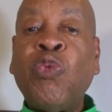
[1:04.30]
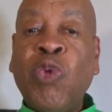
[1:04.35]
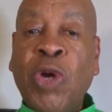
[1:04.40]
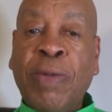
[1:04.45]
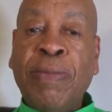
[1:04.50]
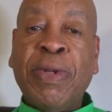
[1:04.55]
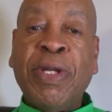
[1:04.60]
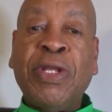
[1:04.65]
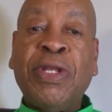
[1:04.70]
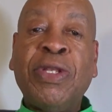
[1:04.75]

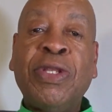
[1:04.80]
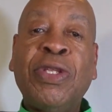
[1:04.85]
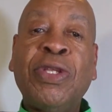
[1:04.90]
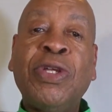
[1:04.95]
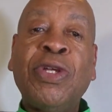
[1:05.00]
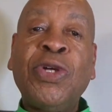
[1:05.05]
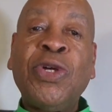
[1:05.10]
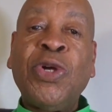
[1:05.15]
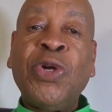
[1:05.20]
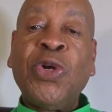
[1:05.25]
women
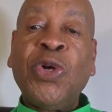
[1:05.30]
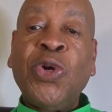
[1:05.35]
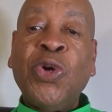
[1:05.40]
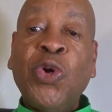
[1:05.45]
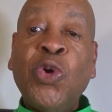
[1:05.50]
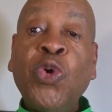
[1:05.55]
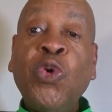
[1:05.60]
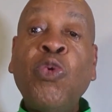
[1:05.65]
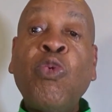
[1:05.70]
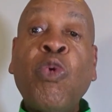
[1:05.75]

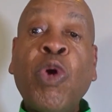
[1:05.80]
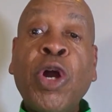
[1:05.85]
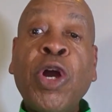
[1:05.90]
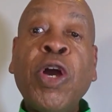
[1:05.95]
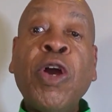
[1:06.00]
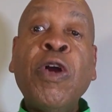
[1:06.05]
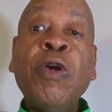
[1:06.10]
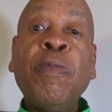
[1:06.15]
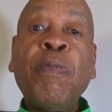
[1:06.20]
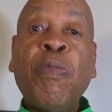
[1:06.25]
who
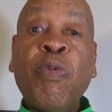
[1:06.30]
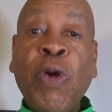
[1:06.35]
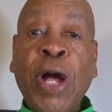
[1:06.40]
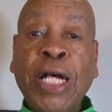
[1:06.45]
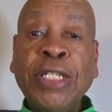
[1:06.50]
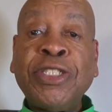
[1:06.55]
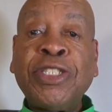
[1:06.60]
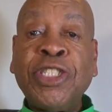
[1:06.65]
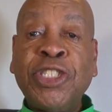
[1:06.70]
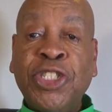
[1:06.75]
were
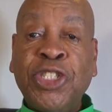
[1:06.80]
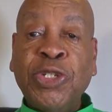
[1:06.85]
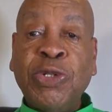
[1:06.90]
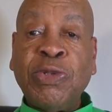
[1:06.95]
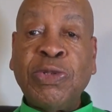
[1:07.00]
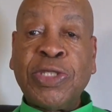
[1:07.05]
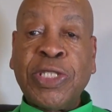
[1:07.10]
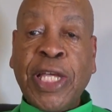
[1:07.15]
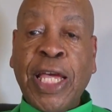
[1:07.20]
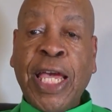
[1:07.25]

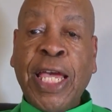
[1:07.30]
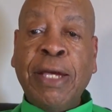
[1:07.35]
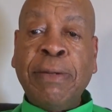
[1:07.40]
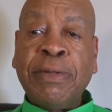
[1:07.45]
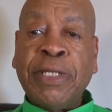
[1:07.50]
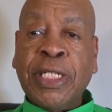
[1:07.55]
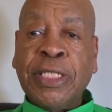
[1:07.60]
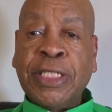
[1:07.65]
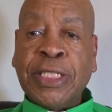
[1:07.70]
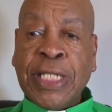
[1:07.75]
prostitutes came
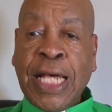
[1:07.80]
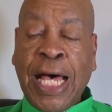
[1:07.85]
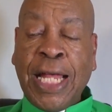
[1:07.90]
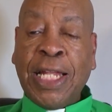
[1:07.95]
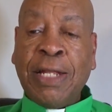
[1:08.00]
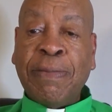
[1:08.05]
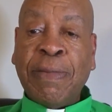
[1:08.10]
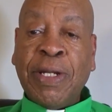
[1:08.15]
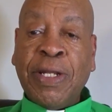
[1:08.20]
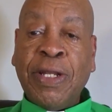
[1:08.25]
to
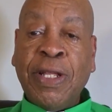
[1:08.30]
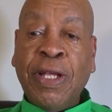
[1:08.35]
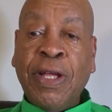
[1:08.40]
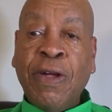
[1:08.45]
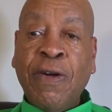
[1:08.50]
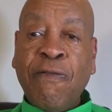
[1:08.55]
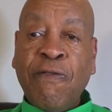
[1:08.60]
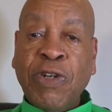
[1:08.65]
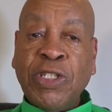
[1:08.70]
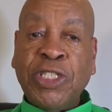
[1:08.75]
Solomon
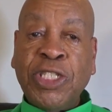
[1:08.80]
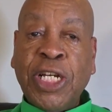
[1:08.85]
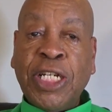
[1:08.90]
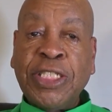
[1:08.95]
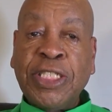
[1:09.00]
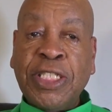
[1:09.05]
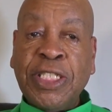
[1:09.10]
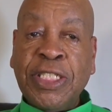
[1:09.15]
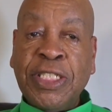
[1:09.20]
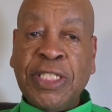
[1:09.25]
for
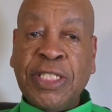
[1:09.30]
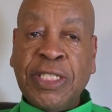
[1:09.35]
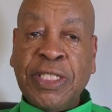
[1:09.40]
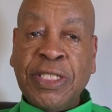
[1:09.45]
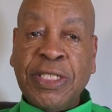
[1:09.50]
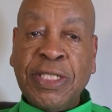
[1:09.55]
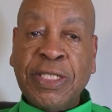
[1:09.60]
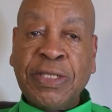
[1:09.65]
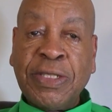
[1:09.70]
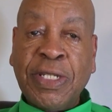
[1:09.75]

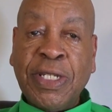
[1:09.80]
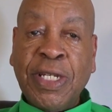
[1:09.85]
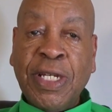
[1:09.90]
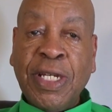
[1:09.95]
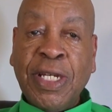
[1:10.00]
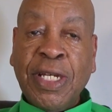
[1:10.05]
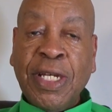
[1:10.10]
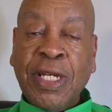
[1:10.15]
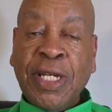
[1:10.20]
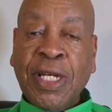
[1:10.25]
justice.
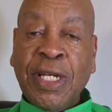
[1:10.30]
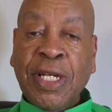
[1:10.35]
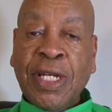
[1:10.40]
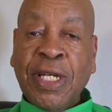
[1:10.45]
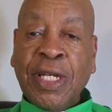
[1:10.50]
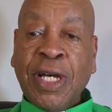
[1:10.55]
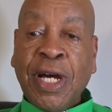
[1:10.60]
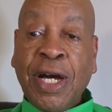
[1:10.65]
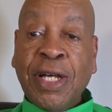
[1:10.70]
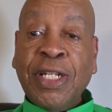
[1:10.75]

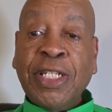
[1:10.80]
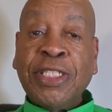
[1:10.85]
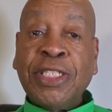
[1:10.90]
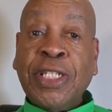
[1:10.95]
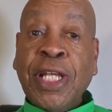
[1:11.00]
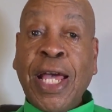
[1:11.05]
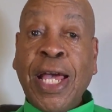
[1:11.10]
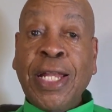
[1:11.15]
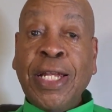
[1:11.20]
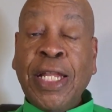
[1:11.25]

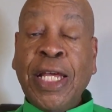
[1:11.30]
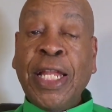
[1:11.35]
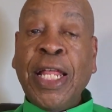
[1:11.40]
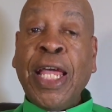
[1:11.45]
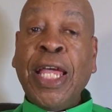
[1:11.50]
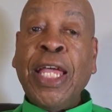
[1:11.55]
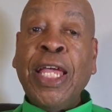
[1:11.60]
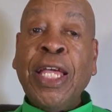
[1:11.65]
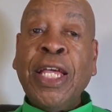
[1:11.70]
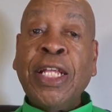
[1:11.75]
Understand that
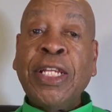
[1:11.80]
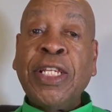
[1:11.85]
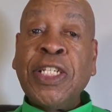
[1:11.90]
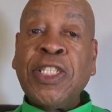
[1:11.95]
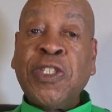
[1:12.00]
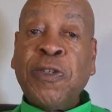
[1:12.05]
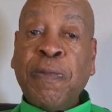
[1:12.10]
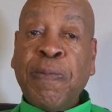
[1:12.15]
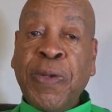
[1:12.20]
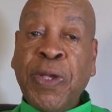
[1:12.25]
a
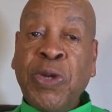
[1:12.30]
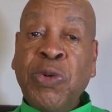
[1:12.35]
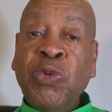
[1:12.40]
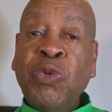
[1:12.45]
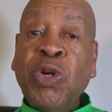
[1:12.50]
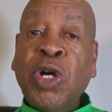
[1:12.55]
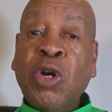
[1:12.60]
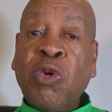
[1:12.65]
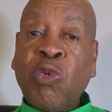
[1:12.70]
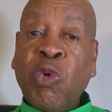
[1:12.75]
dispute
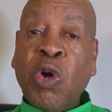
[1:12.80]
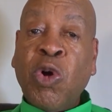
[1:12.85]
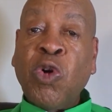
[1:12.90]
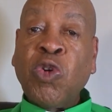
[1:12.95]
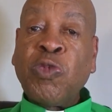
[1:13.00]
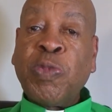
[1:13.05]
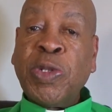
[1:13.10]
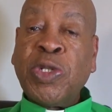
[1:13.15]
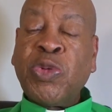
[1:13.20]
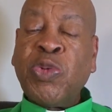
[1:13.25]

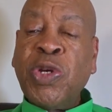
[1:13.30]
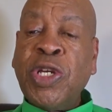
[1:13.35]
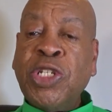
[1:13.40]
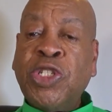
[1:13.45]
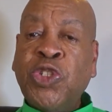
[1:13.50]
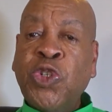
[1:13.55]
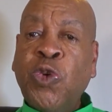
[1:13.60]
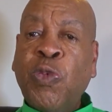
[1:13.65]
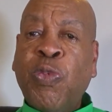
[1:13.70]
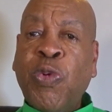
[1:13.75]
arose between
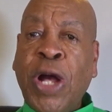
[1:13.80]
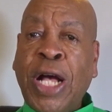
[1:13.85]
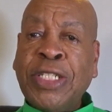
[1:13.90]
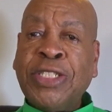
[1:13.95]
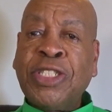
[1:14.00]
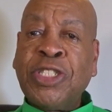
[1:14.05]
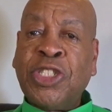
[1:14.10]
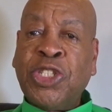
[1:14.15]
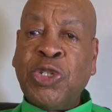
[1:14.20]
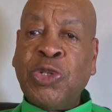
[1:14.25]
two
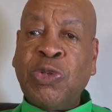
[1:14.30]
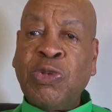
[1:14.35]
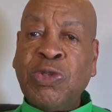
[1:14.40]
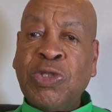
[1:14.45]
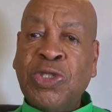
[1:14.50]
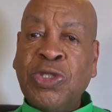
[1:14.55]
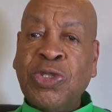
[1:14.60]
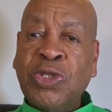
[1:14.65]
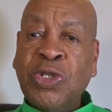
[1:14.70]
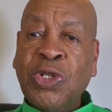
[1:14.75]

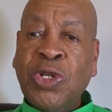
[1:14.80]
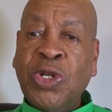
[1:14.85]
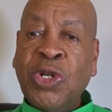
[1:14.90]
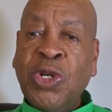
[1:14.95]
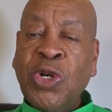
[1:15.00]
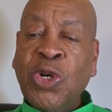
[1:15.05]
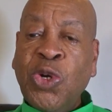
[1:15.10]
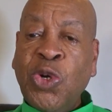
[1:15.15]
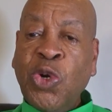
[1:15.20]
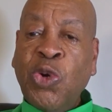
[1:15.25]
prostitutes
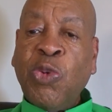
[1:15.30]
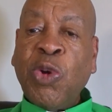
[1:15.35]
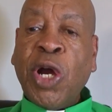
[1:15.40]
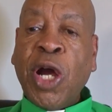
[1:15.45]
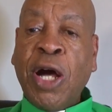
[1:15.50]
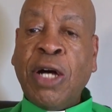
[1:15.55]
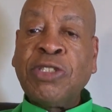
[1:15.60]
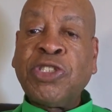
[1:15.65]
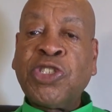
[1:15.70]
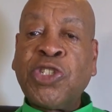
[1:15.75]
who were
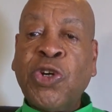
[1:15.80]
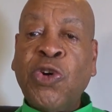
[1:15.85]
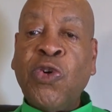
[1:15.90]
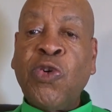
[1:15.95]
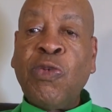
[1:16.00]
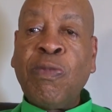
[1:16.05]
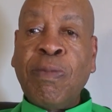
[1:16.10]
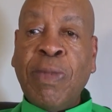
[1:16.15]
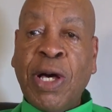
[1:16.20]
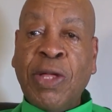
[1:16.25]

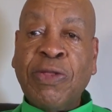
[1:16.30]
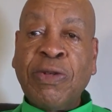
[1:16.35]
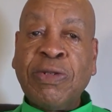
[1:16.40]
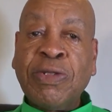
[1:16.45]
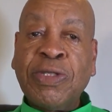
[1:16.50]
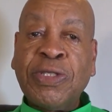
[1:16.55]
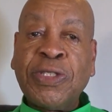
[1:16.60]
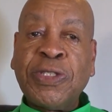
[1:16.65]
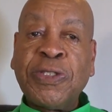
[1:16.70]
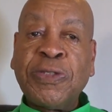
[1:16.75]
also
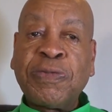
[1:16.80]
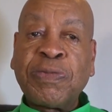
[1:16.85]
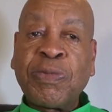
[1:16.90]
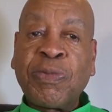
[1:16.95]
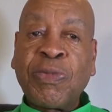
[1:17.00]
mothers.